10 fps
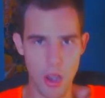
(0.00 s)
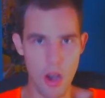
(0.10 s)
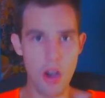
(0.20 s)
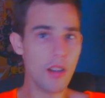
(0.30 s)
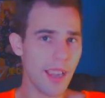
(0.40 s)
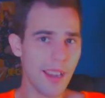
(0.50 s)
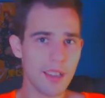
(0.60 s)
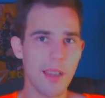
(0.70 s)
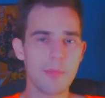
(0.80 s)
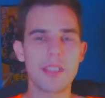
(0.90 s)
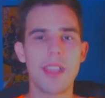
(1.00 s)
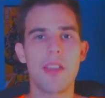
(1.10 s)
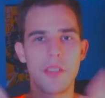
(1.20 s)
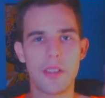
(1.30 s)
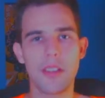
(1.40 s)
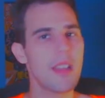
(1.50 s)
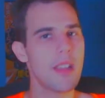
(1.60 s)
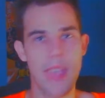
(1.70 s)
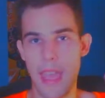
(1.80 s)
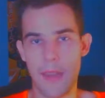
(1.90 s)
all kind of come together
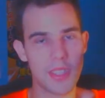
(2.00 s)
and have